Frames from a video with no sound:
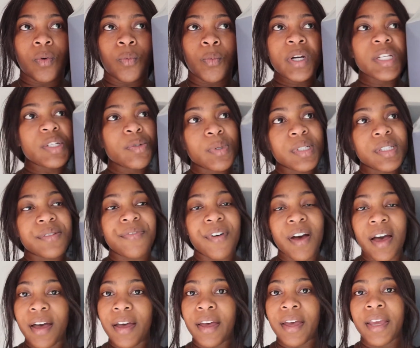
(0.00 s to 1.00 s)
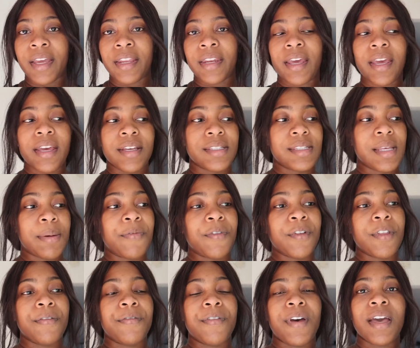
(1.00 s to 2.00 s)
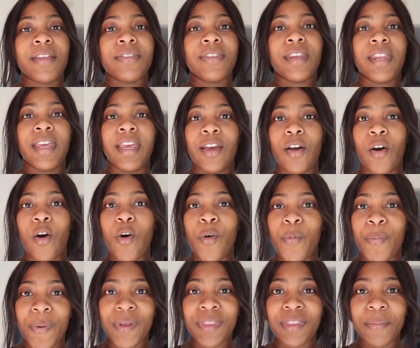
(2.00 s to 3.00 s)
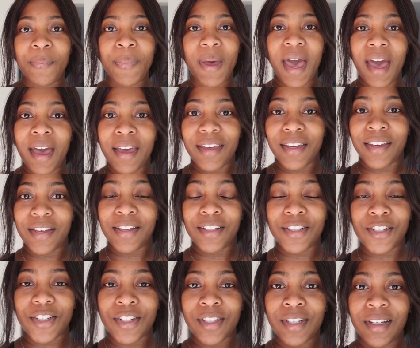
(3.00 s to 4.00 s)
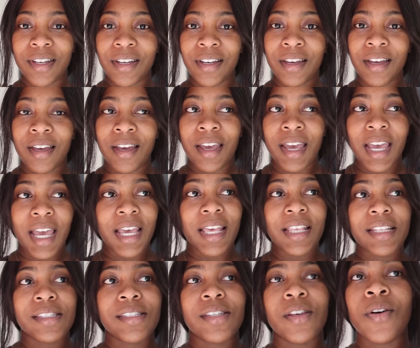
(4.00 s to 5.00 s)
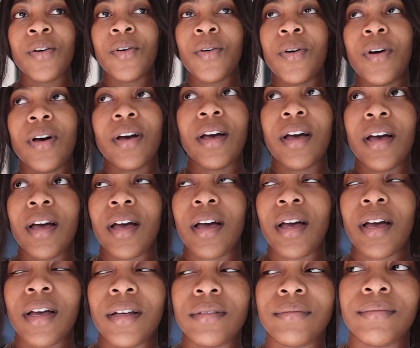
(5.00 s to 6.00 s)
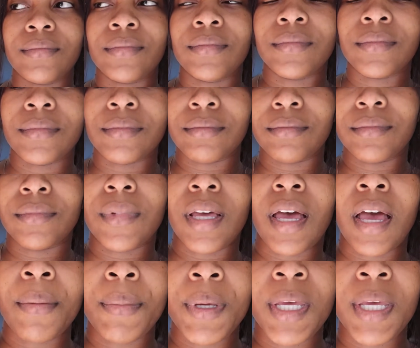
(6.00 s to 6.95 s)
which was fine, except for the fact that he opened the package. So, I